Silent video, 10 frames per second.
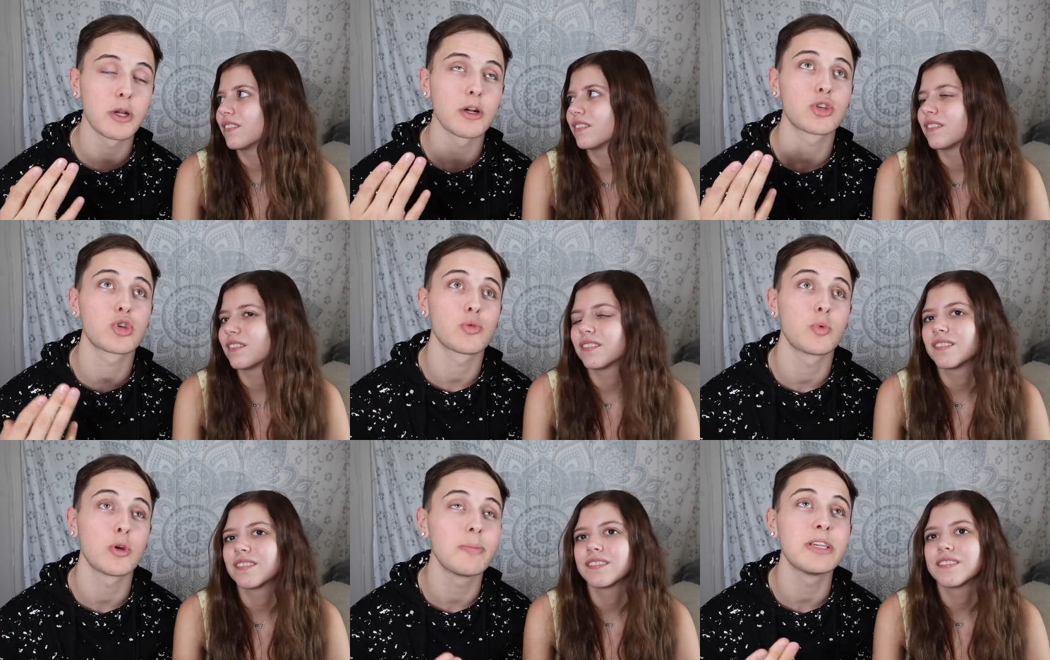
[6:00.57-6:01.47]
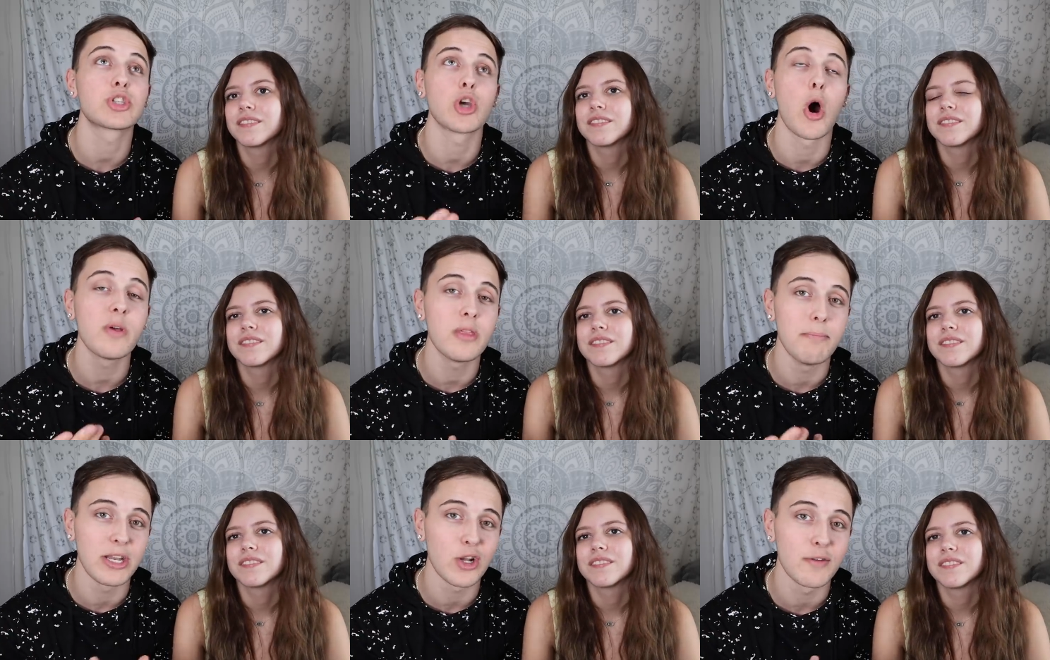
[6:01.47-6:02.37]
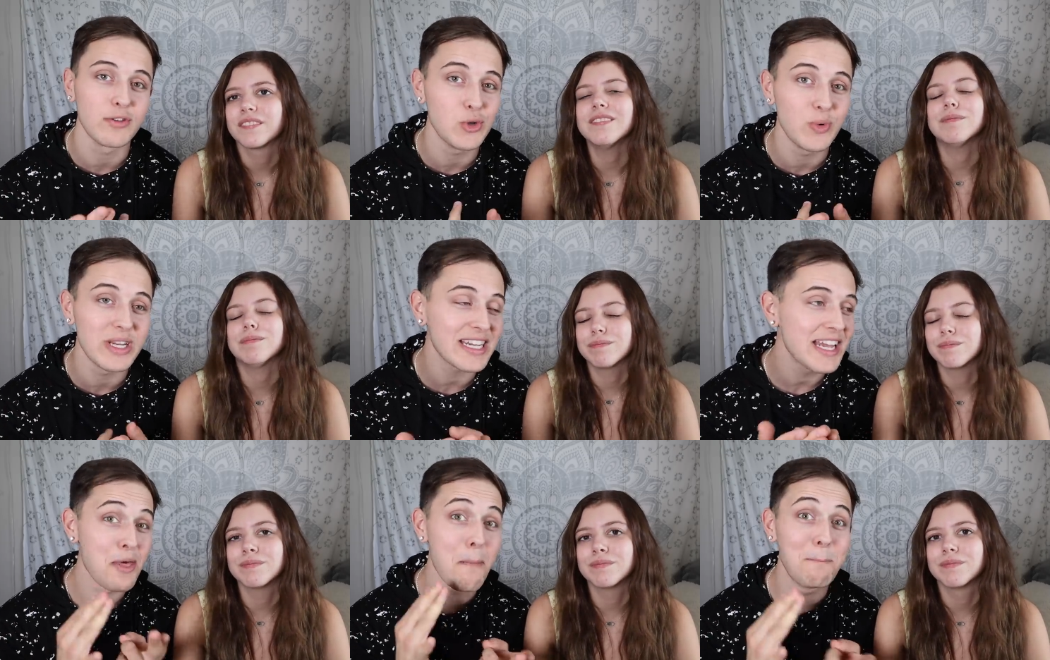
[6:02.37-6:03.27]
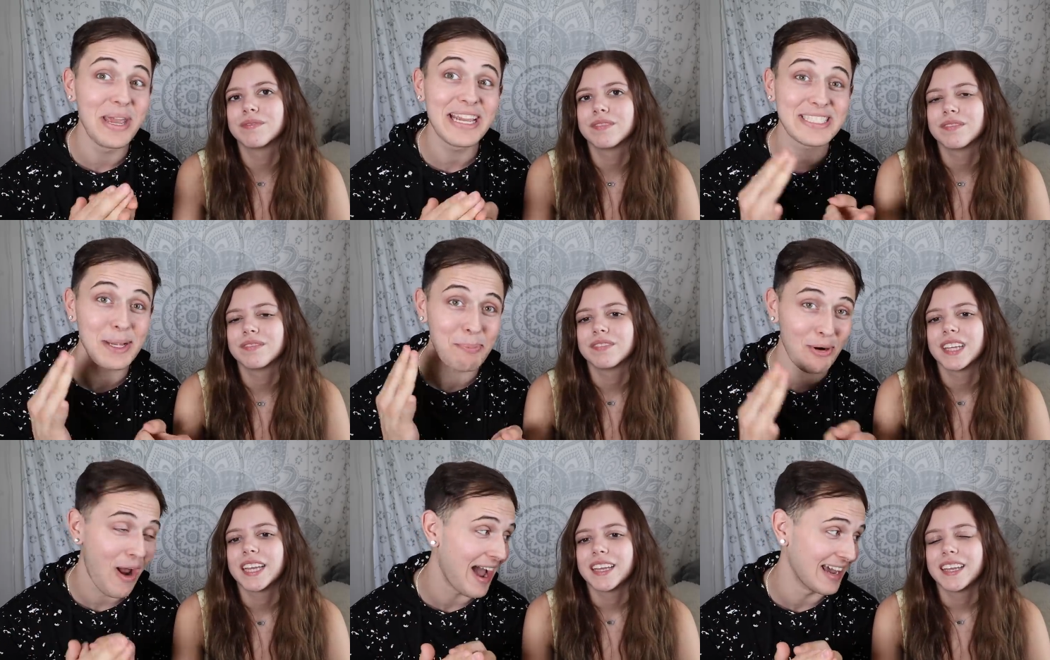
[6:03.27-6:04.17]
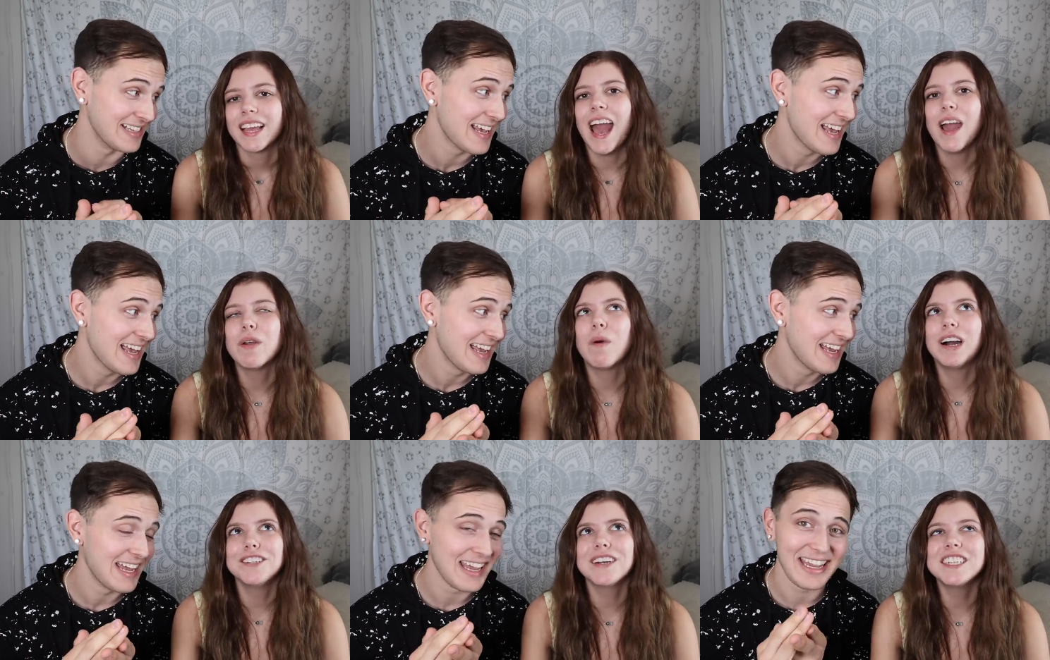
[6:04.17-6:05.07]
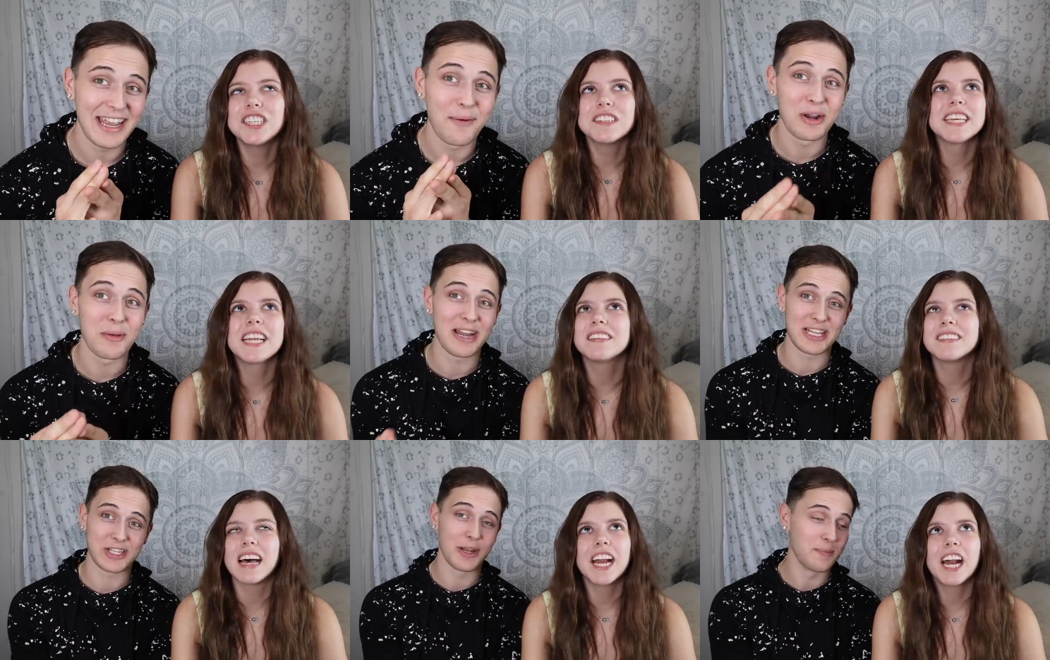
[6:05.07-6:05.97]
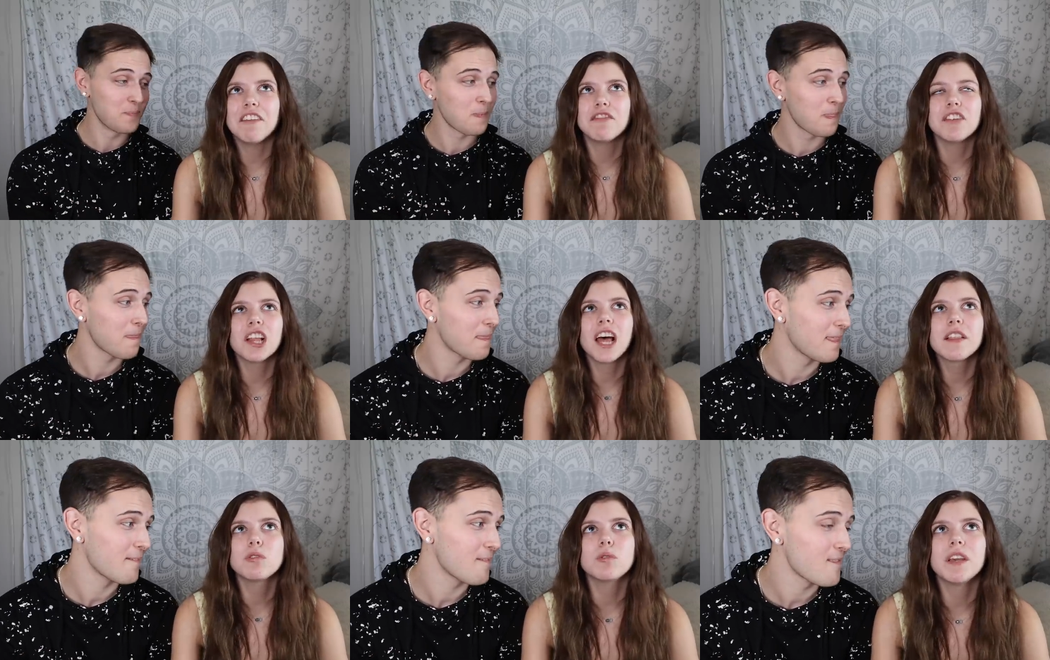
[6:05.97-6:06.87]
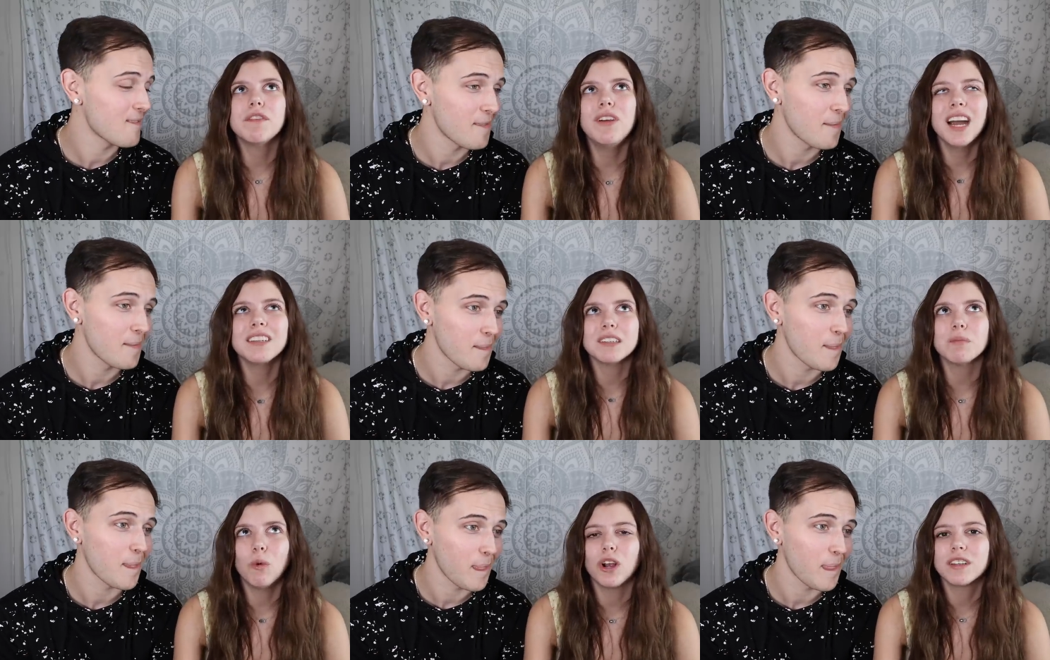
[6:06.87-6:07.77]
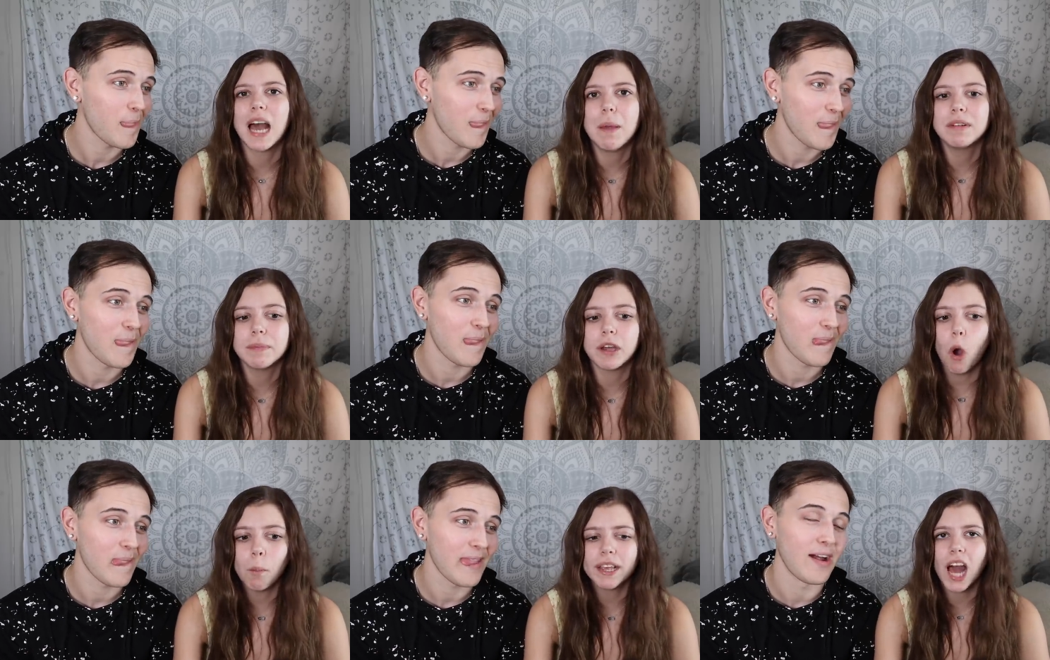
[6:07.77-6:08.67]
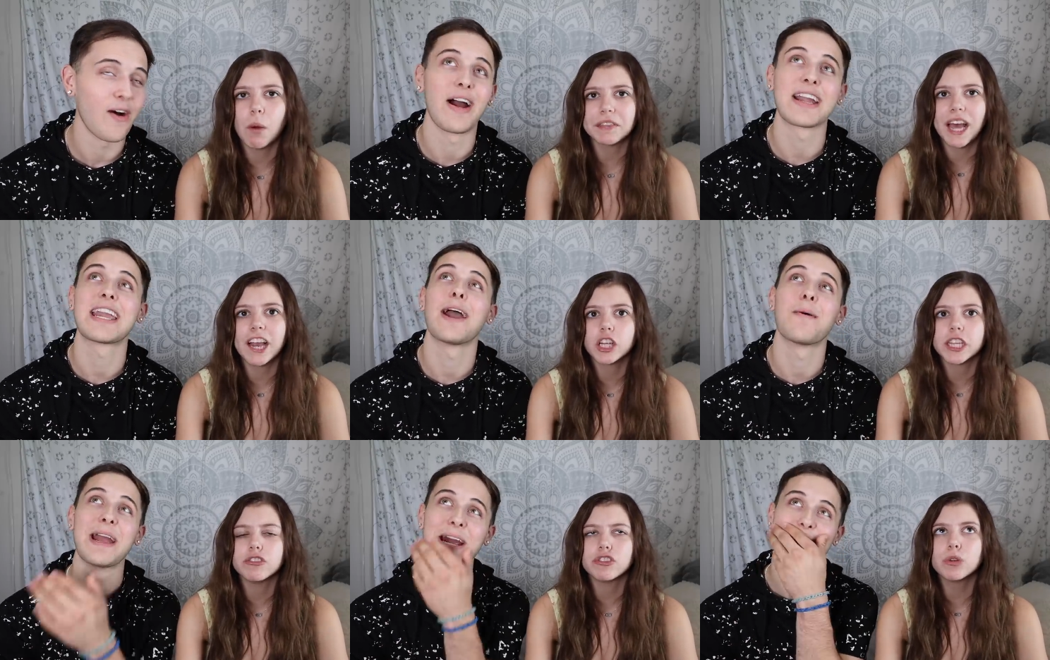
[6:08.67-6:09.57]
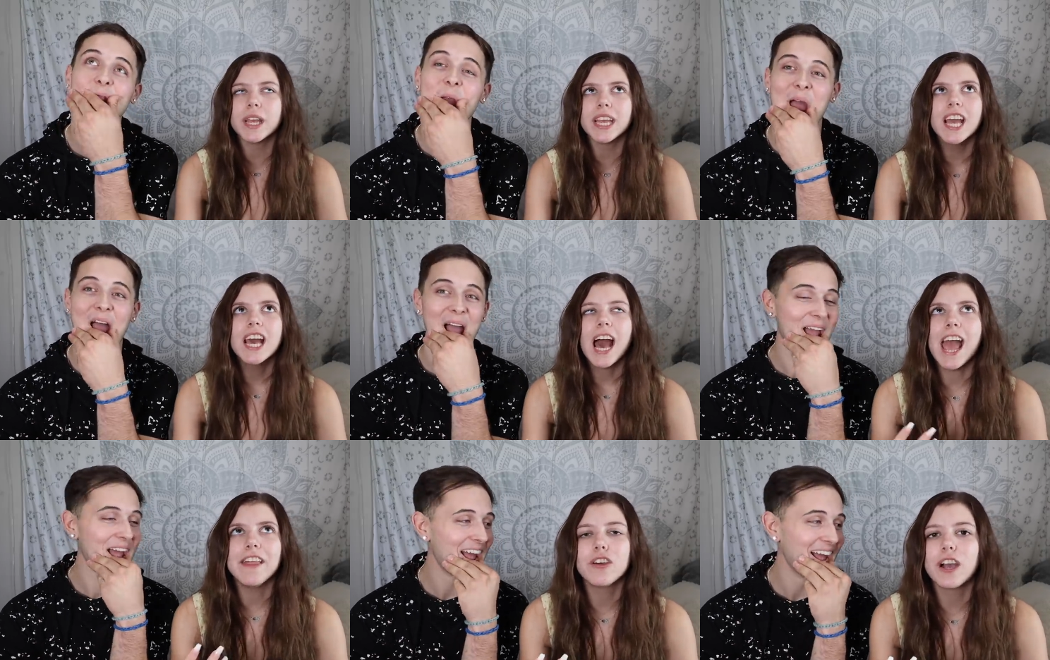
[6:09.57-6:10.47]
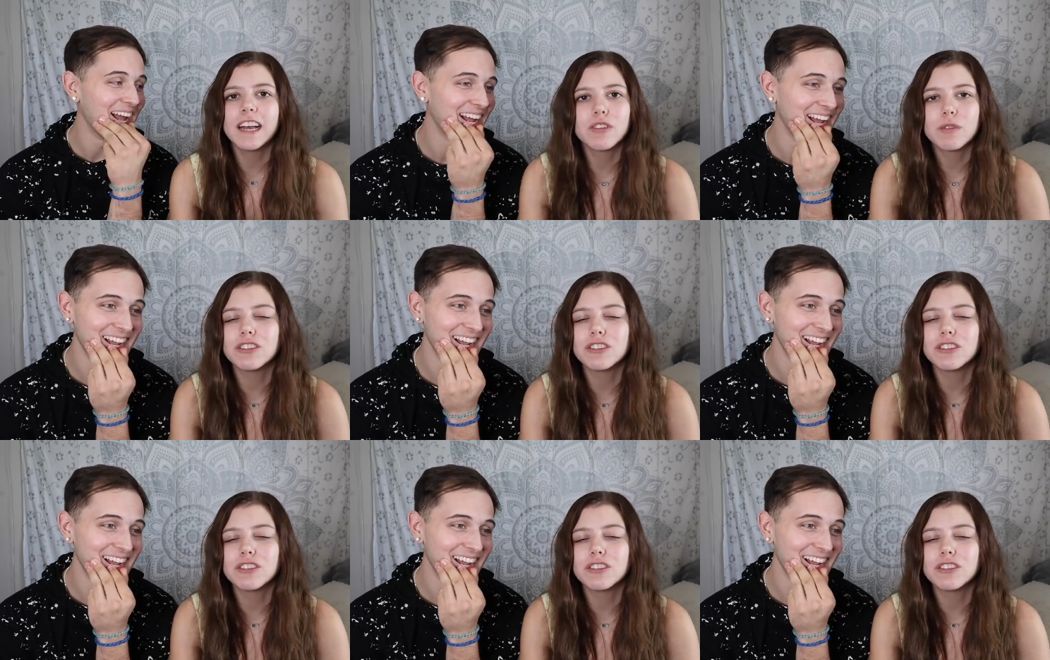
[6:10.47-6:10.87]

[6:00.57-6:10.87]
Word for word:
Speaker 1: we would be so in the middle of doing the big surprise. And we want you
Speaker 2: guys to just get excited. I feel like this will give you guys more excitement, but oh my god, what the heck are they doing? And the guys will